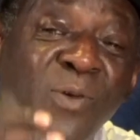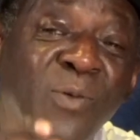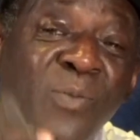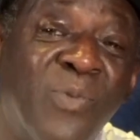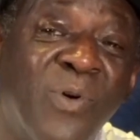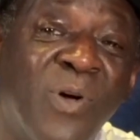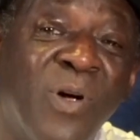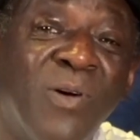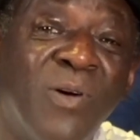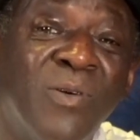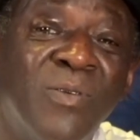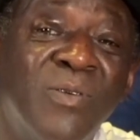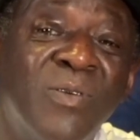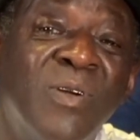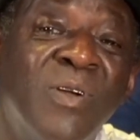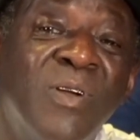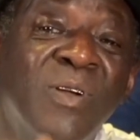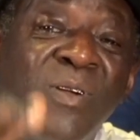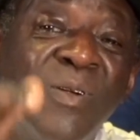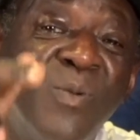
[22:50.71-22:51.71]
bro.
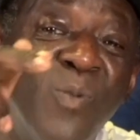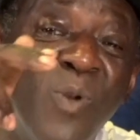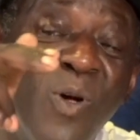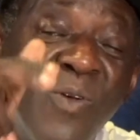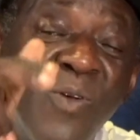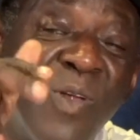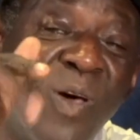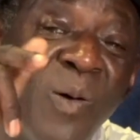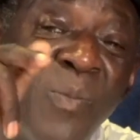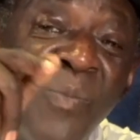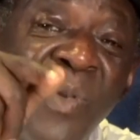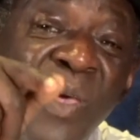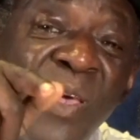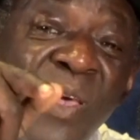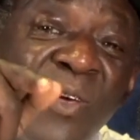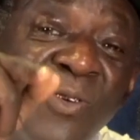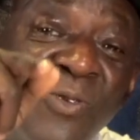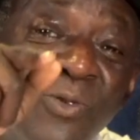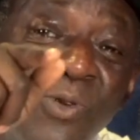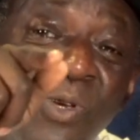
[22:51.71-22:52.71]
Word up, man,
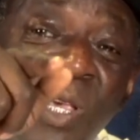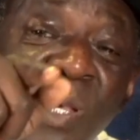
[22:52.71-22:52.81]
because you keep